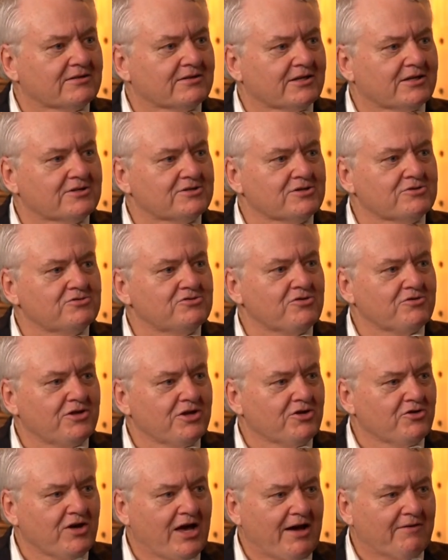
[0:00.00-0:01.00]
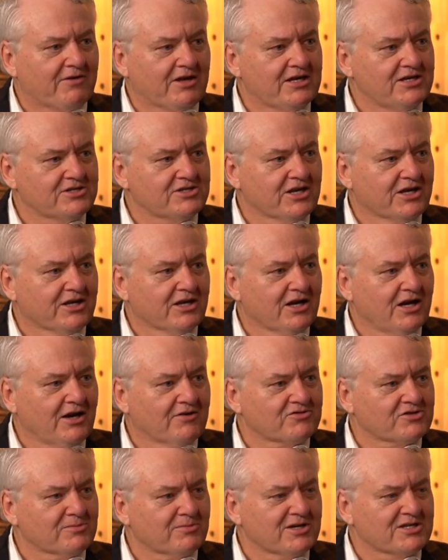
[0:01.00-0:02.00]
And as soon as you think you have it easy enough,
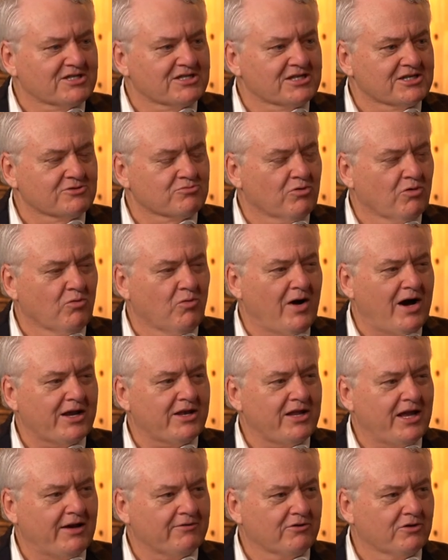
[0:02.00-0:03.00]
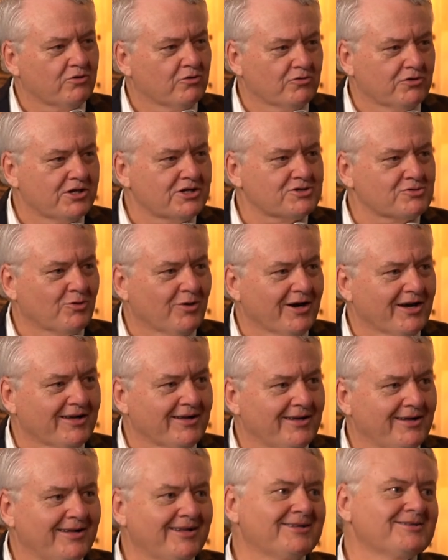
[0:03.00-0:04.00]
somebody says, well, why do you have to do it this way?
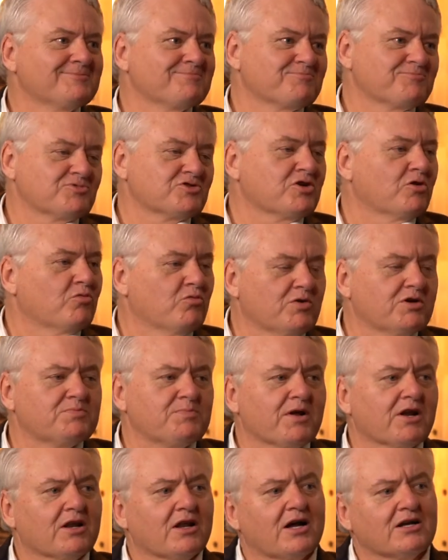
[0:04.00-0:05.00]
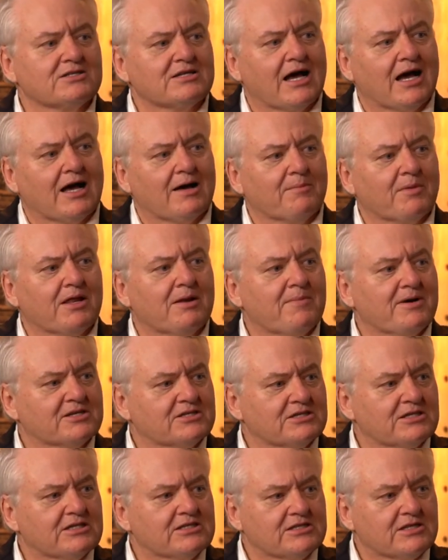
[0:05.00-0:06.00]
So we spend a lot of time, and it makes
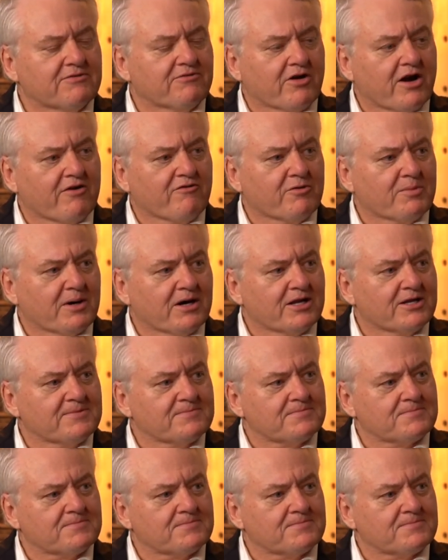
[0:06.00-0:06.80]
it easy for everybody.